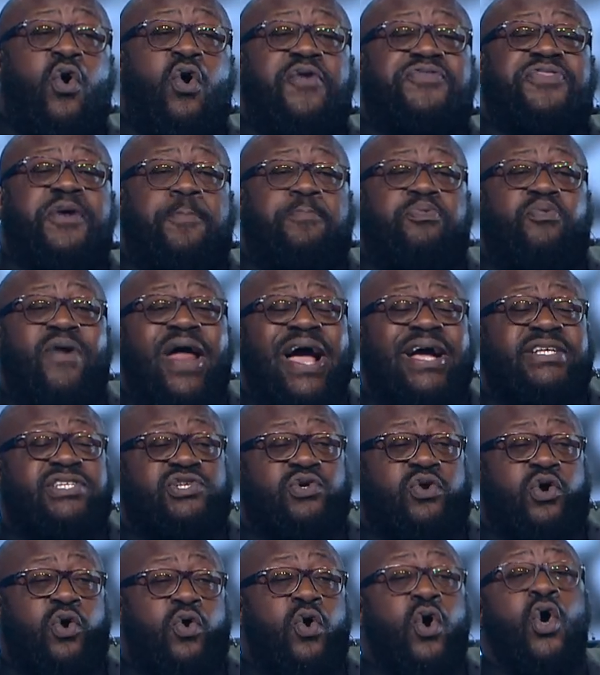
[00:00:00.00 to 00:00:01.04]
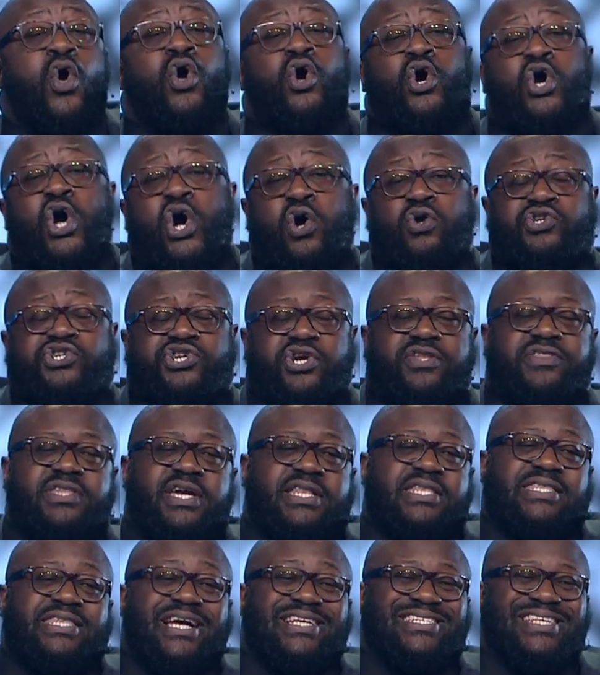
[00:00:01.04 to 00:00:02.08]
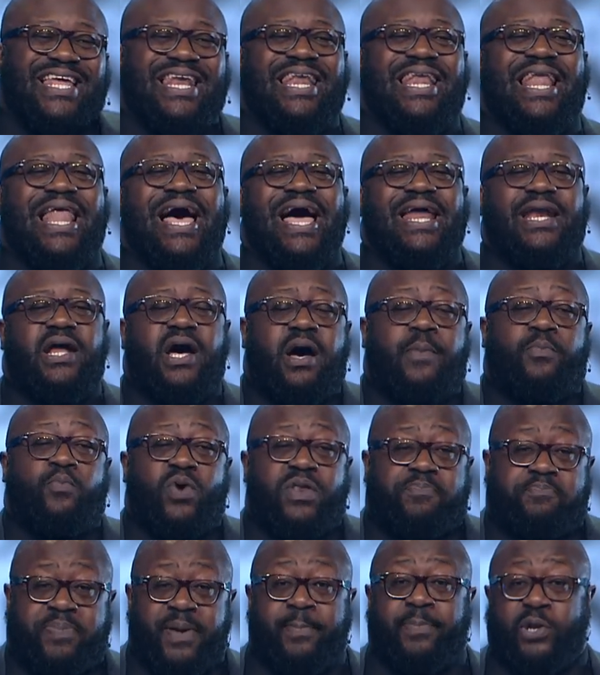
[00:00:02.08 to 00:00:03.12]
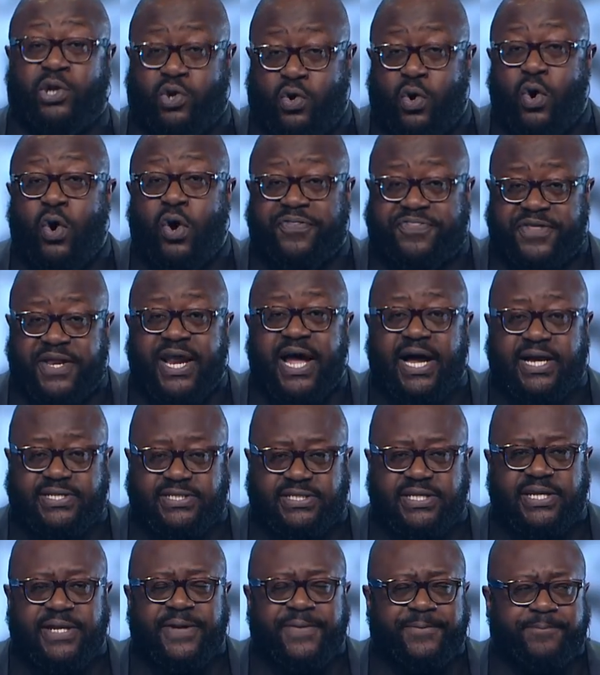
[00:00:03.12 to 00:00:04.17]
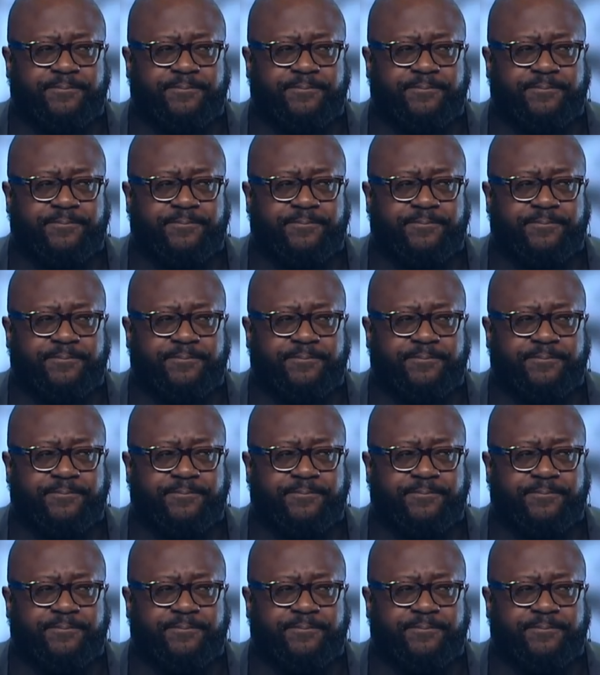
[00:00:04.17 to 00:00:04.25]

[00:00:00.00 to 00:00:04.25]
orthopraxical culture that doesn't line up with biblical orthodoxy.